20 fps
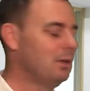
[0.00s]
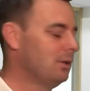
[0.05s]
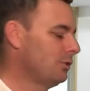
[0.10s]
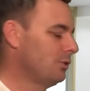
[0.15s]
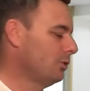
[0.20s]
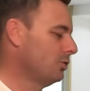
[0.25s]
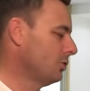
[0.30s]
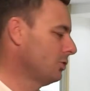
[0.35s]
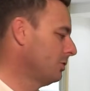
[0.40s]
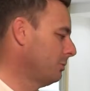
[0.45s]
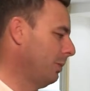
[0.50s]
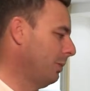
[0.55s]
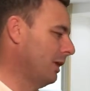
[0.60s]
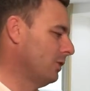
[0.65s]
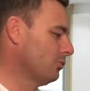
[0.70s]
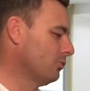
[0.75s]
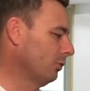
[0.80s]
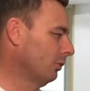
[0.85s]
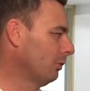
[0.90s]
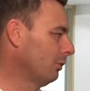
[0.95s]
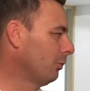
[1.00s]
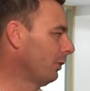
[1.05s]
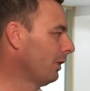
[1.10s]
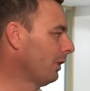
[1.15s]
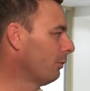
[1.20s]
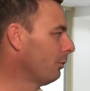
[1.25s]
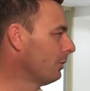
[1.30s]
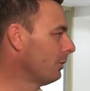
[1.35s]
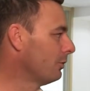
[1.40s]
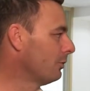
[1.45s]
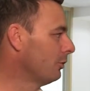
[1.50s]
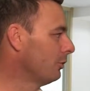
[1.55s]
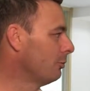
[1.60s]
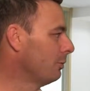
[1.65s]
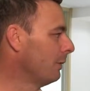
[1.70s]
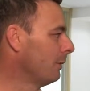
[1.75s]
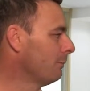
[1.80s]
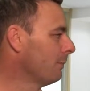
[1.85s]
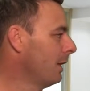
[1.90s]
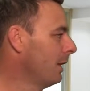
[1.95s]
So it just depends really on what they want to do.
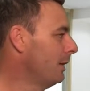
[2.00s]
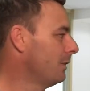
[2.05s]
But